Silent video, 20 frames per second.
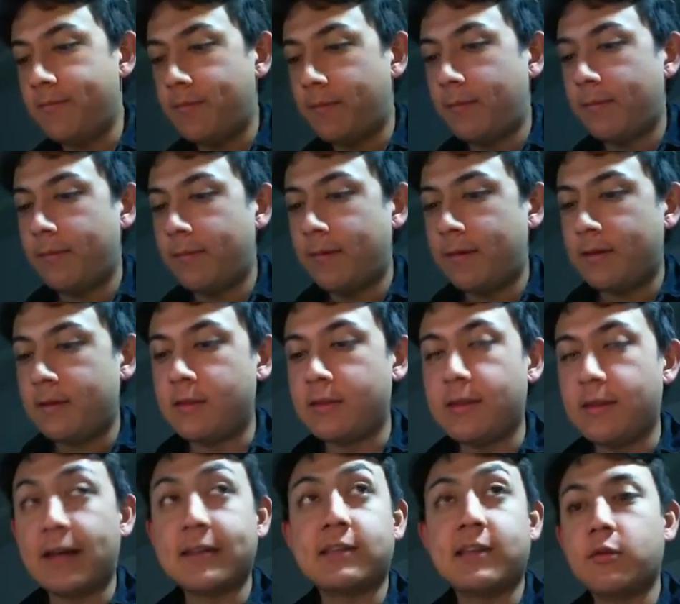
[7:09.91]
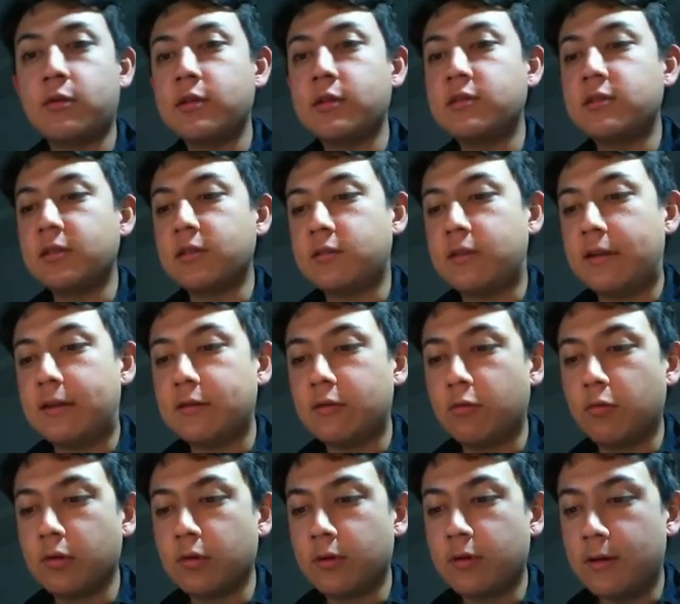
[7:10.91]
well. That's how these
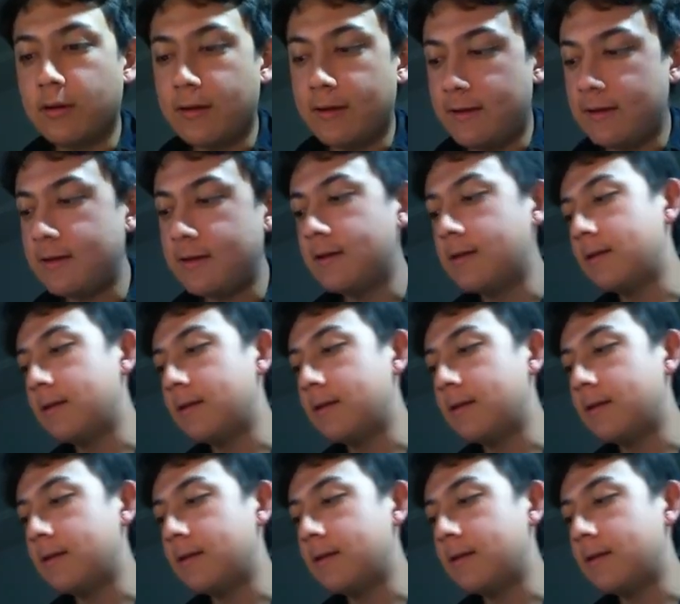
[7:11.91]
things tend to work.